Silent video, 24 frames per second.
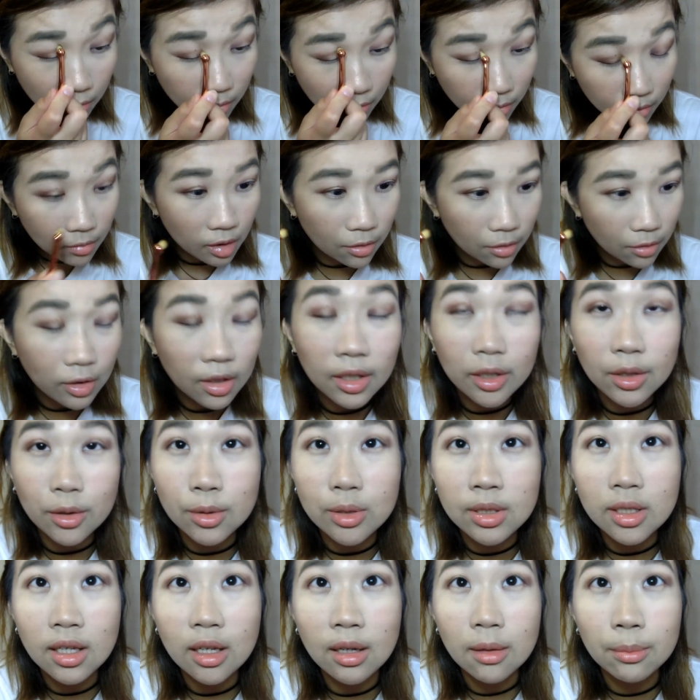I feel like
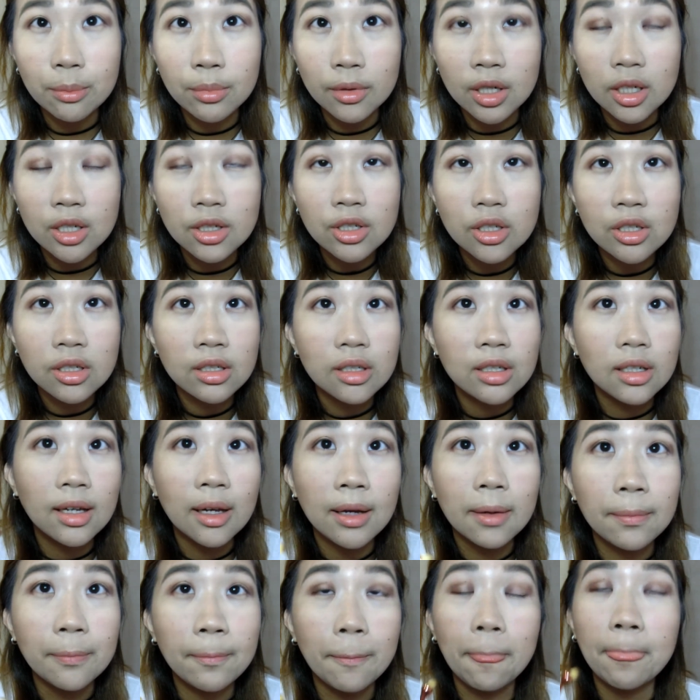using a brush,
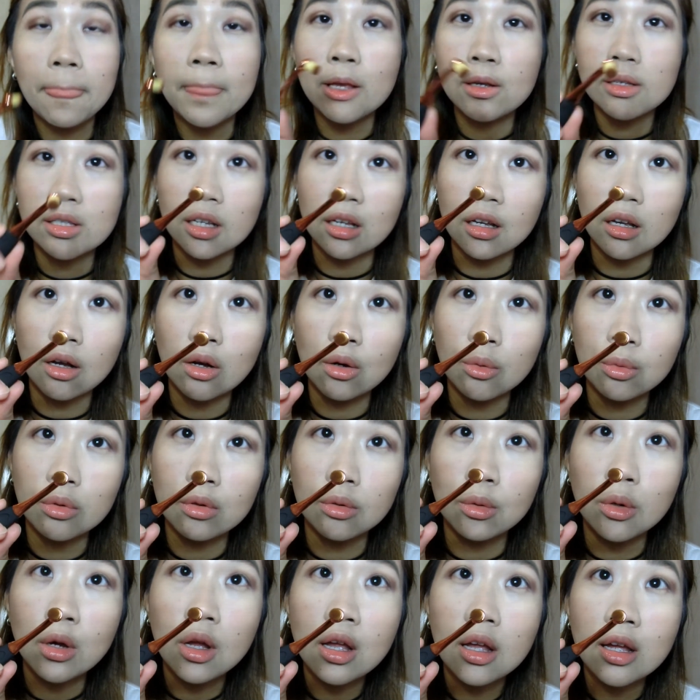using an
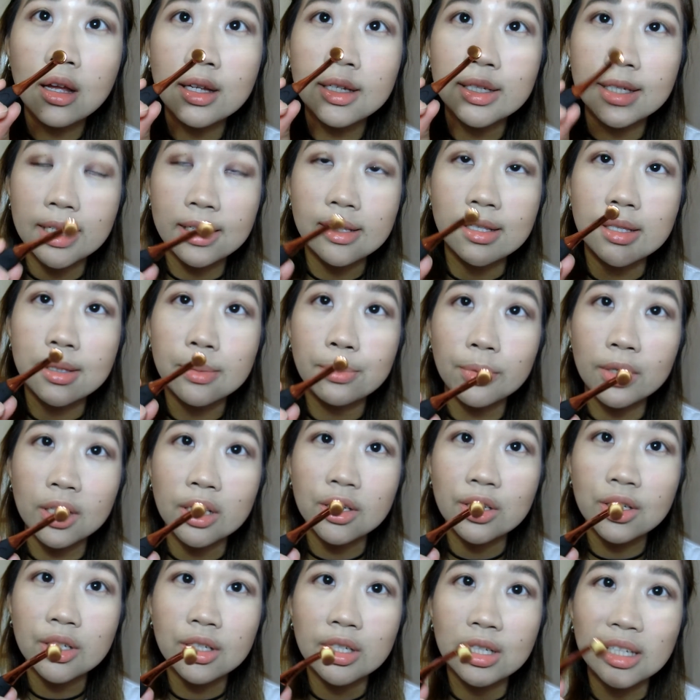oval dense
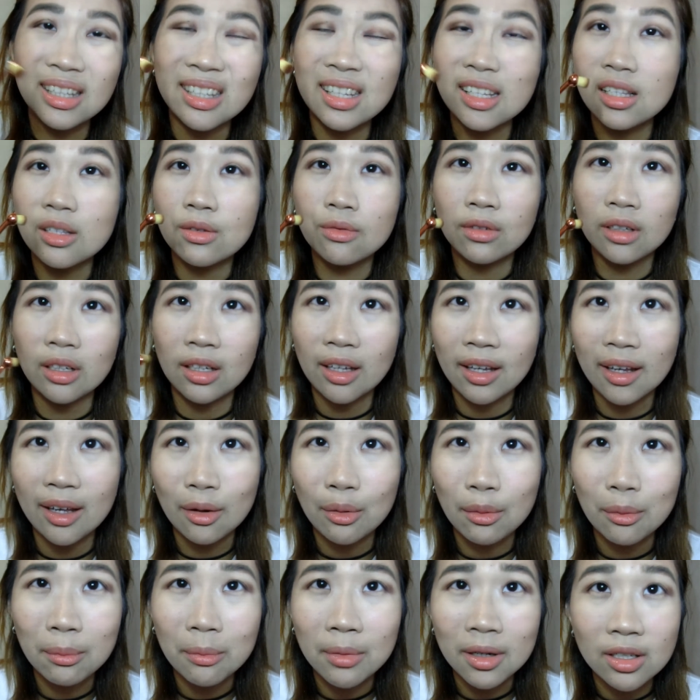brush, it doesn't really
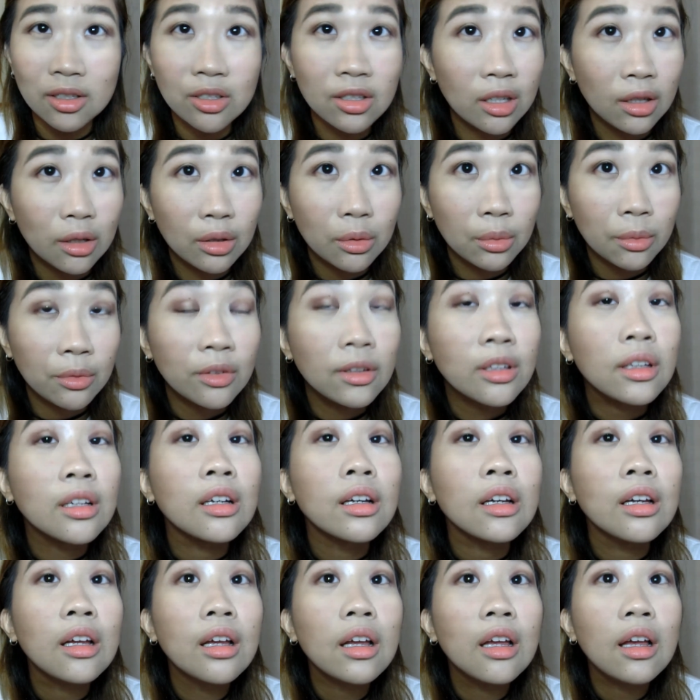help much. I know with the
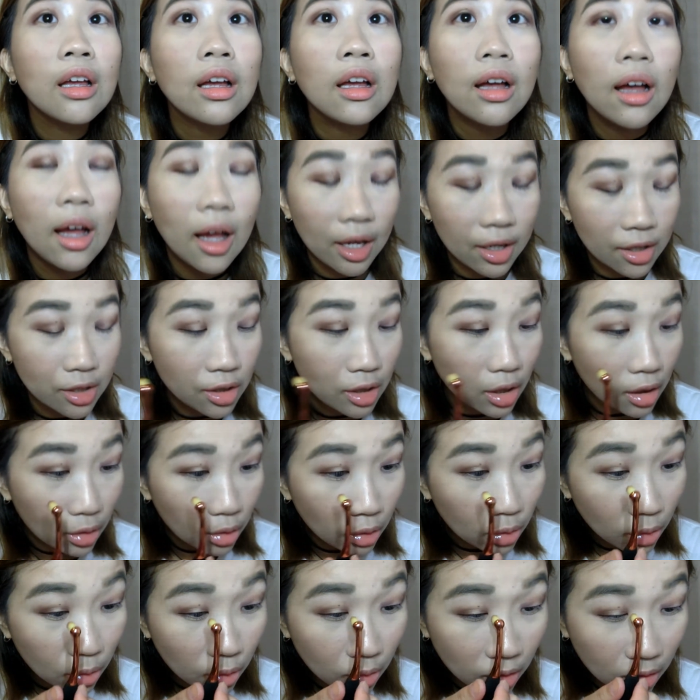
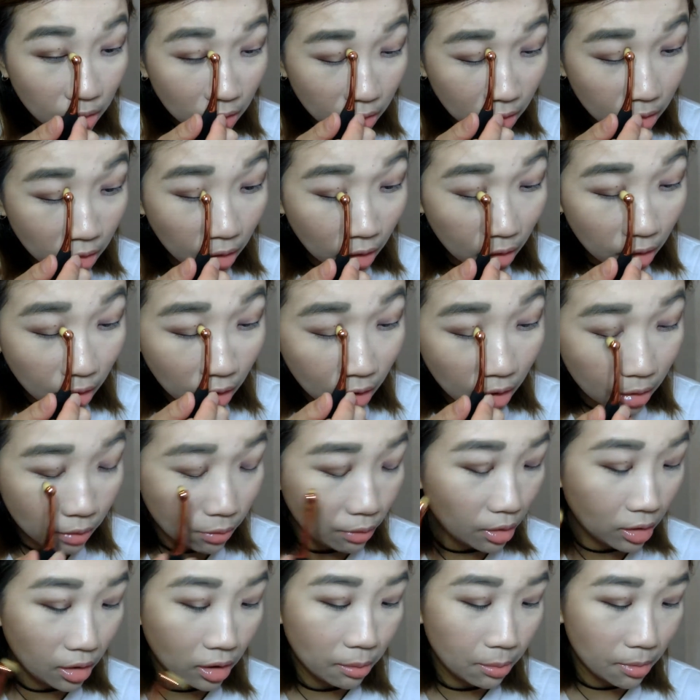eyeshadow look, I think I
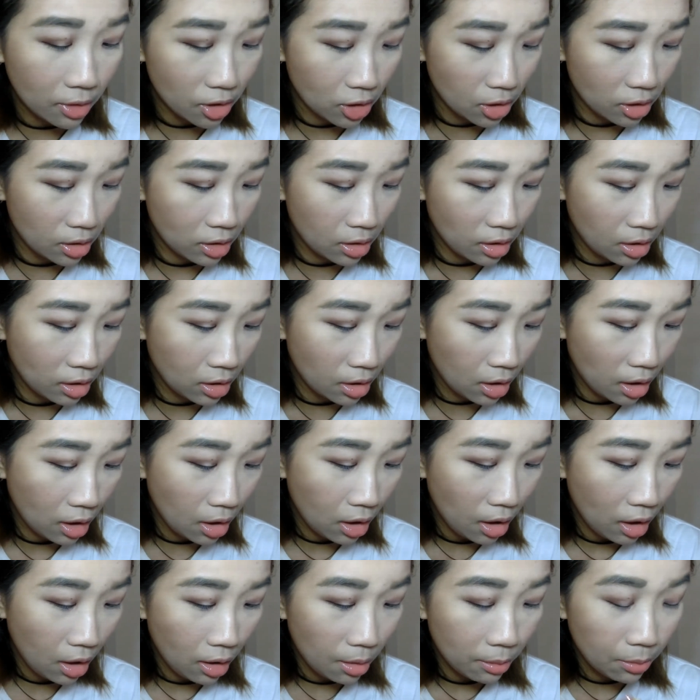really much
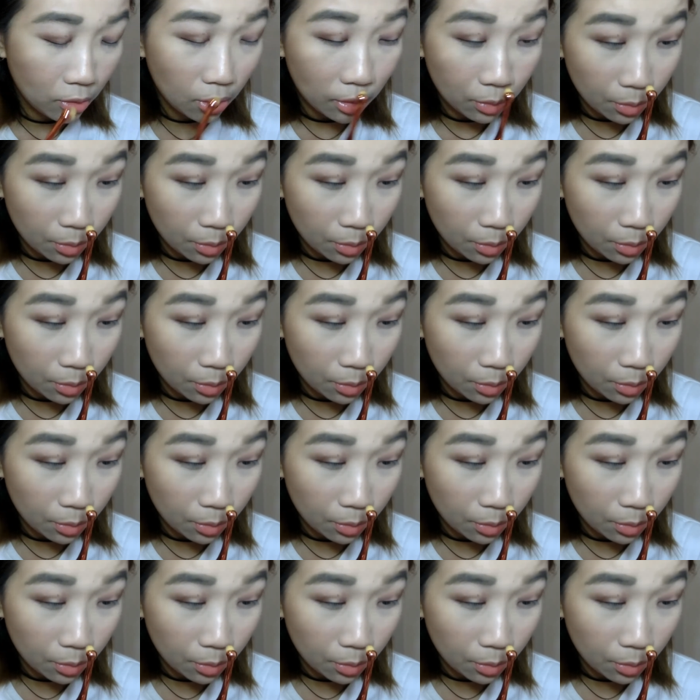more